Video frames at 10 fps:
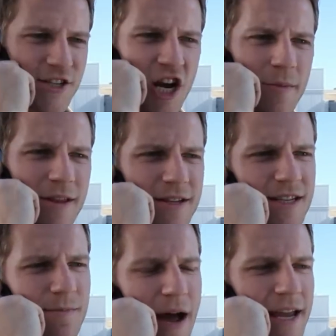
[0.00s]
Jeremy,
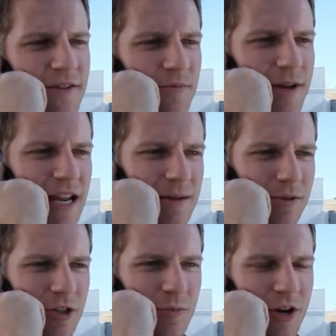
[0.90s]
this is Micah from Kelley
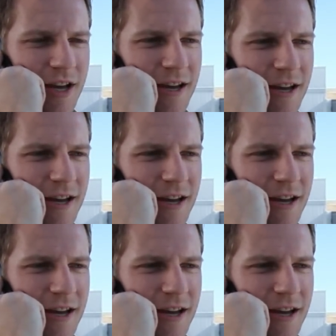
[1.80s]
Blue Book.